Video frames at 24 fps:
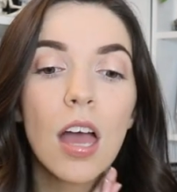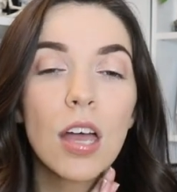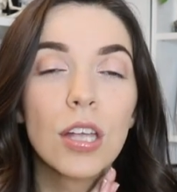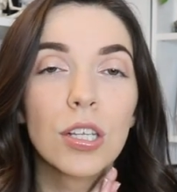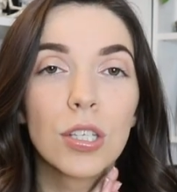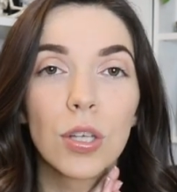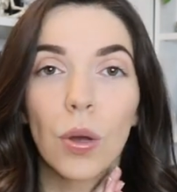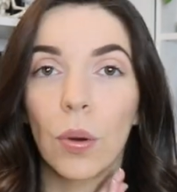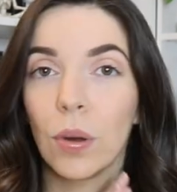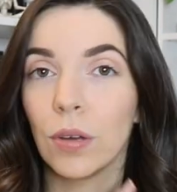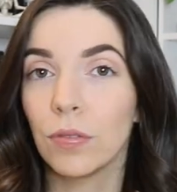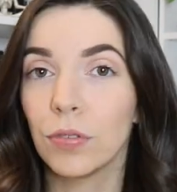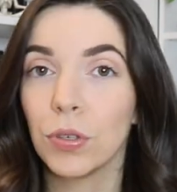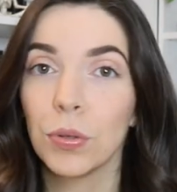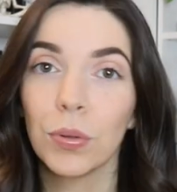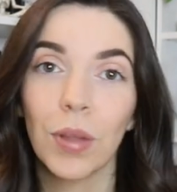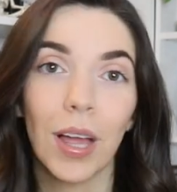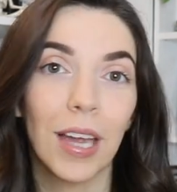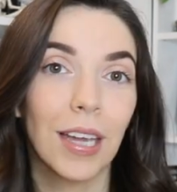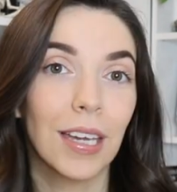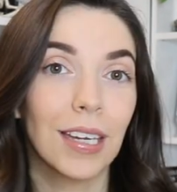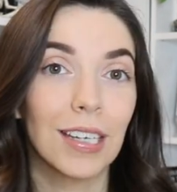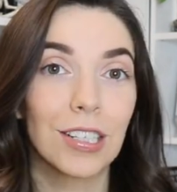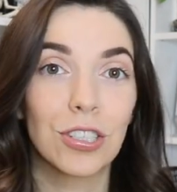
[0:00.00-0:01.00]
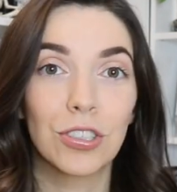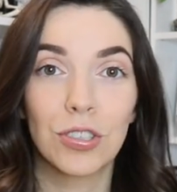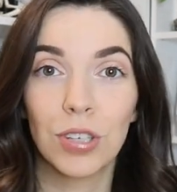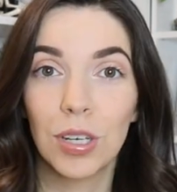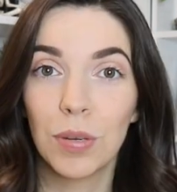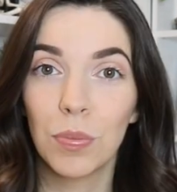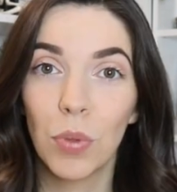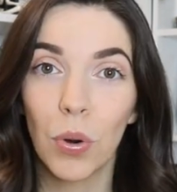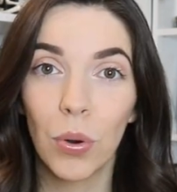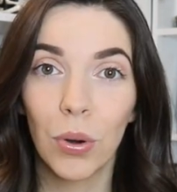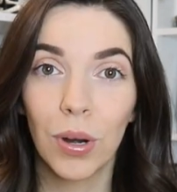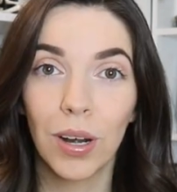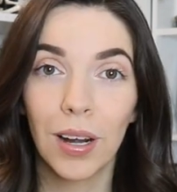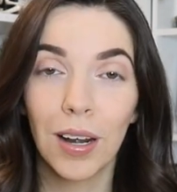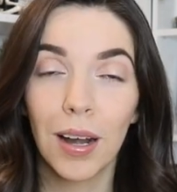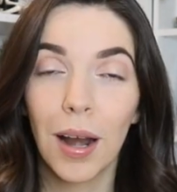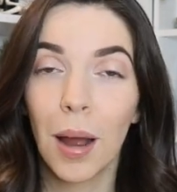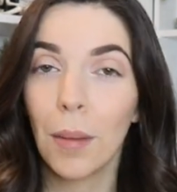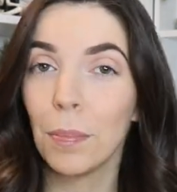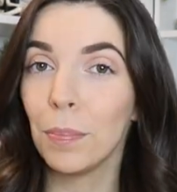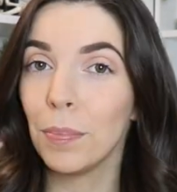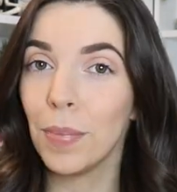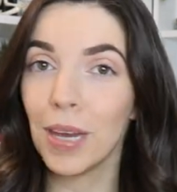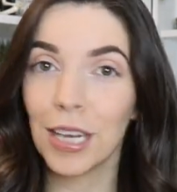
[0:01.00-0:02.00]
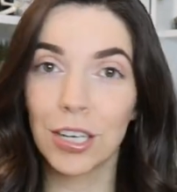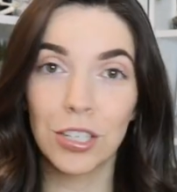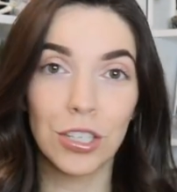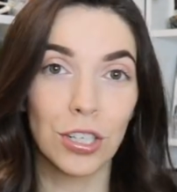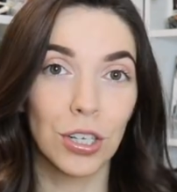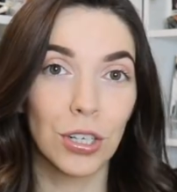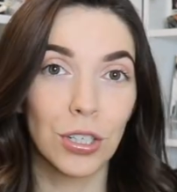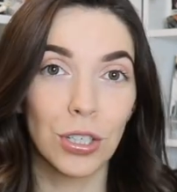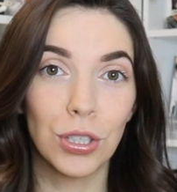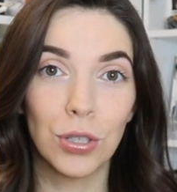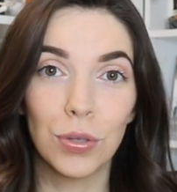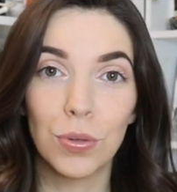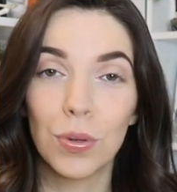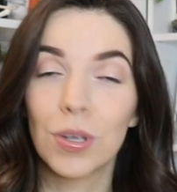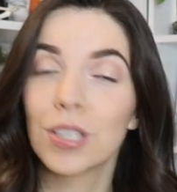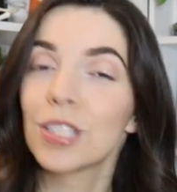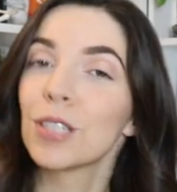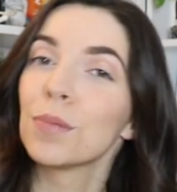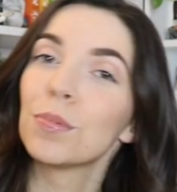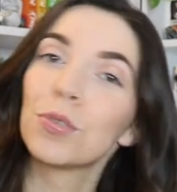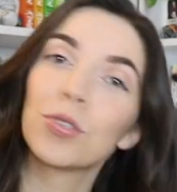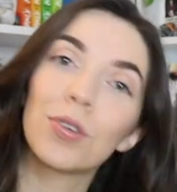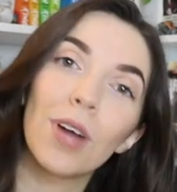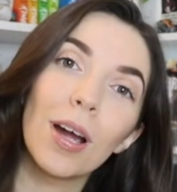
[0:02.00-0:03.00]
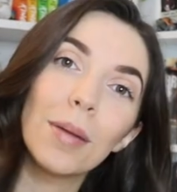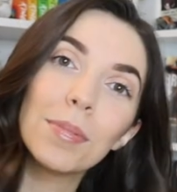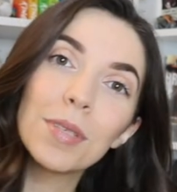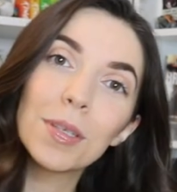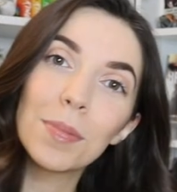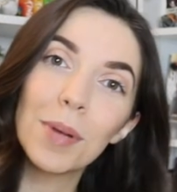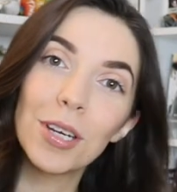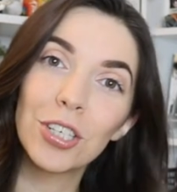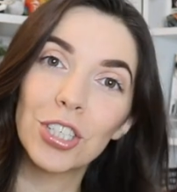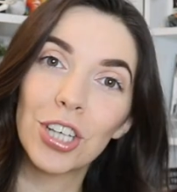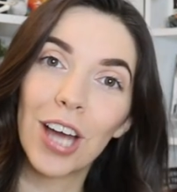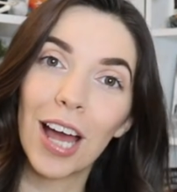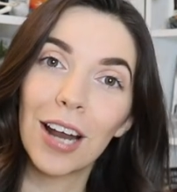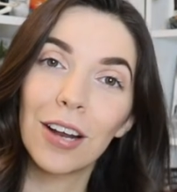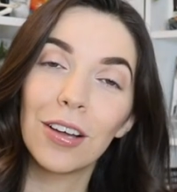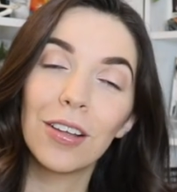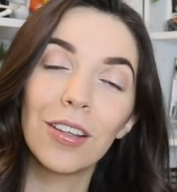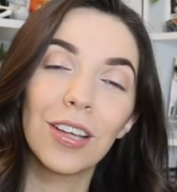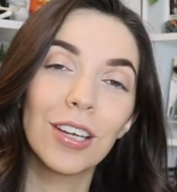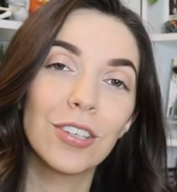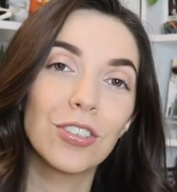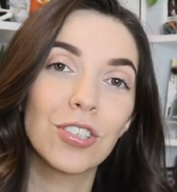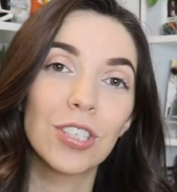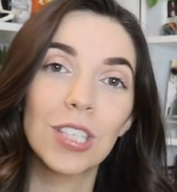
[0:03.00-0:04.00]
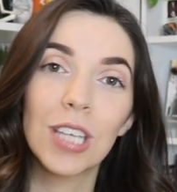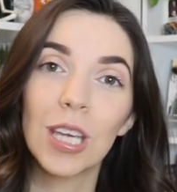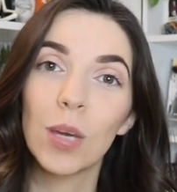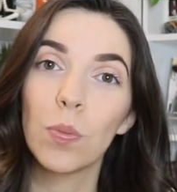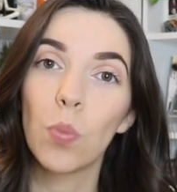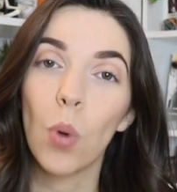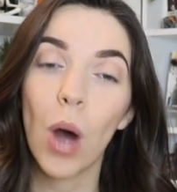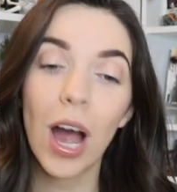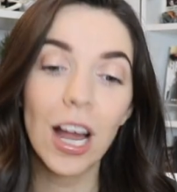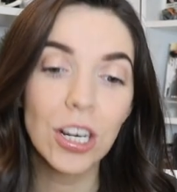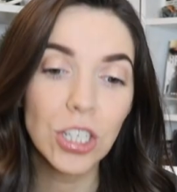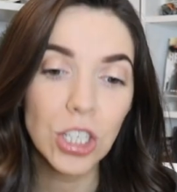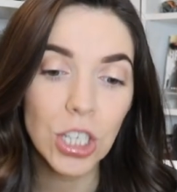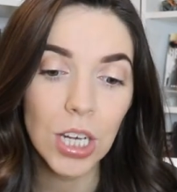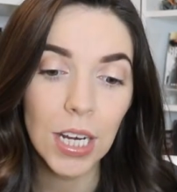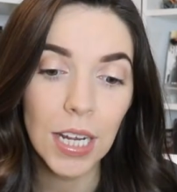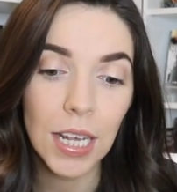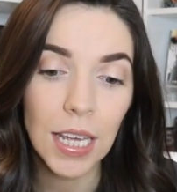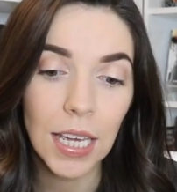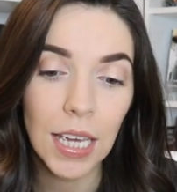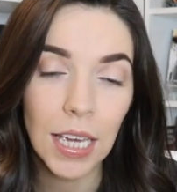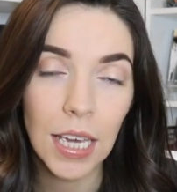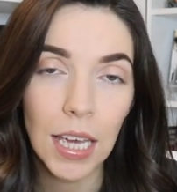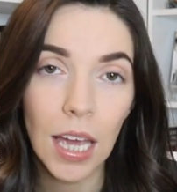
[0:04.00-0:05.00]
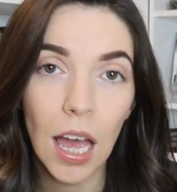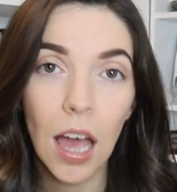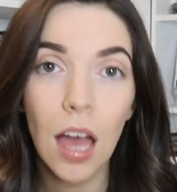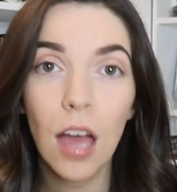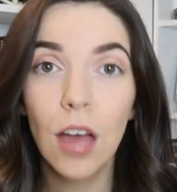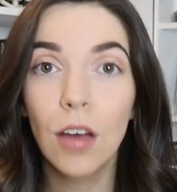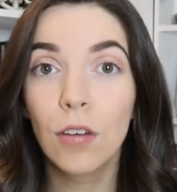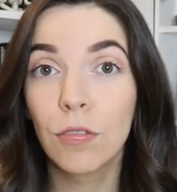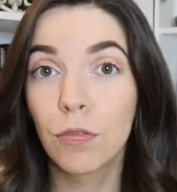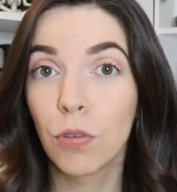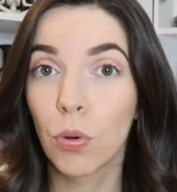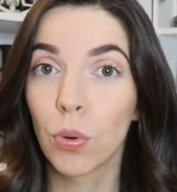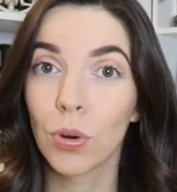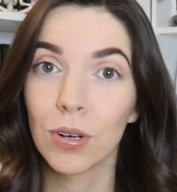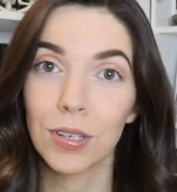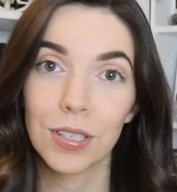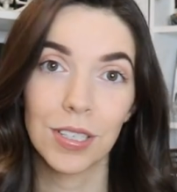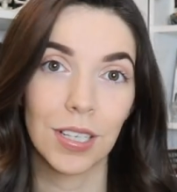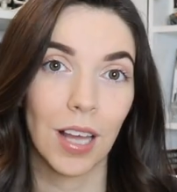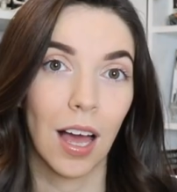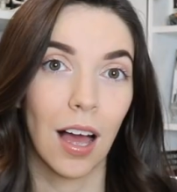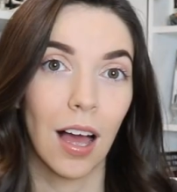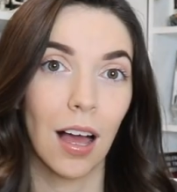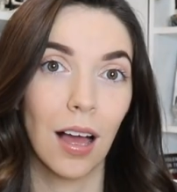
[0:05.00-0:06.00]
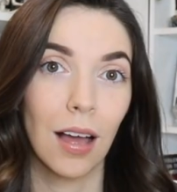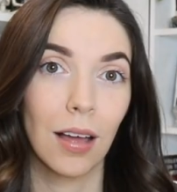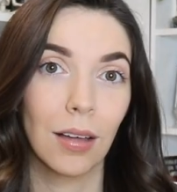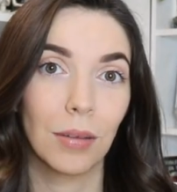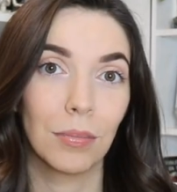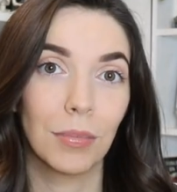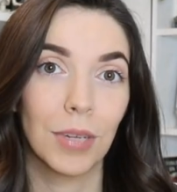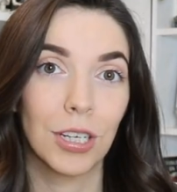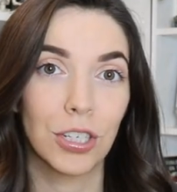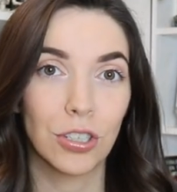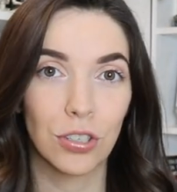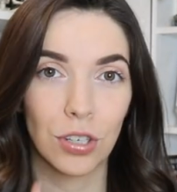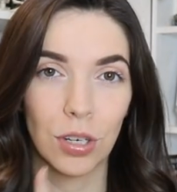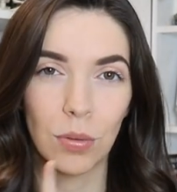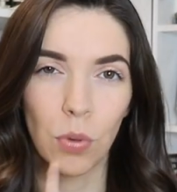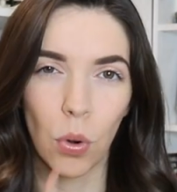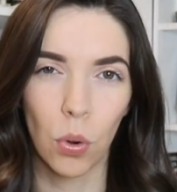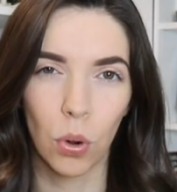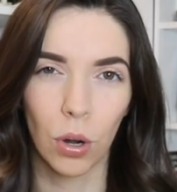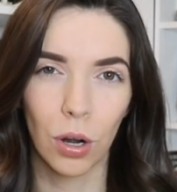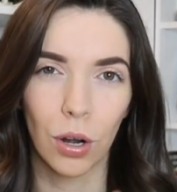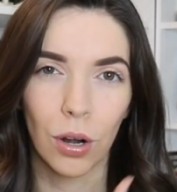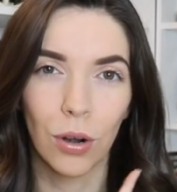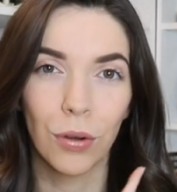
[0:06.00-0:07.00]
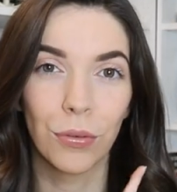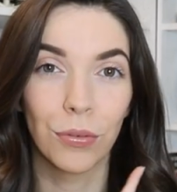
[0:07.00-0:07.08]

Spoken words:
So if you like extreme horror, make sure you subscribe to my channel and just keep watching for some extreme horror